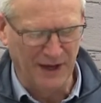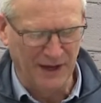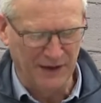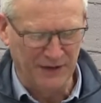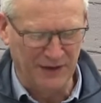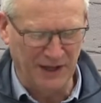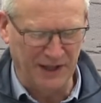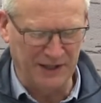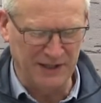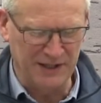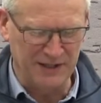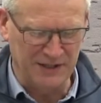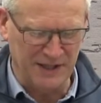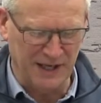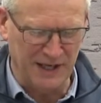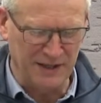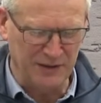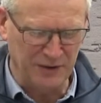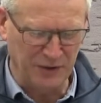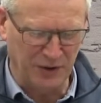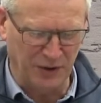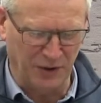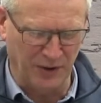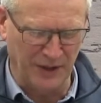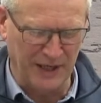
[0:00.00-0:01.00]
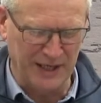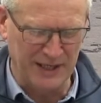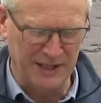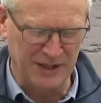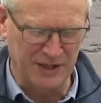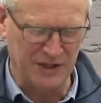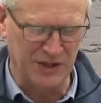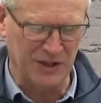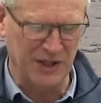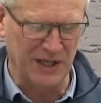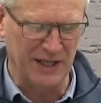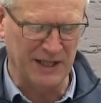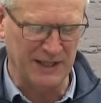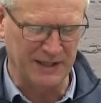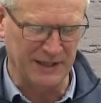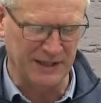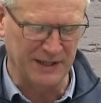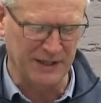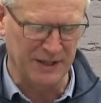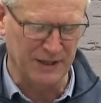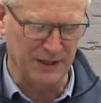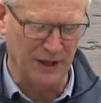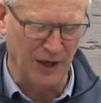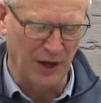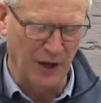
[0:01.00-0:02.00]
that is in Christ
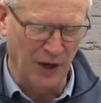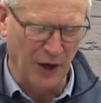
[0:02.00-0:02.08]
Jesus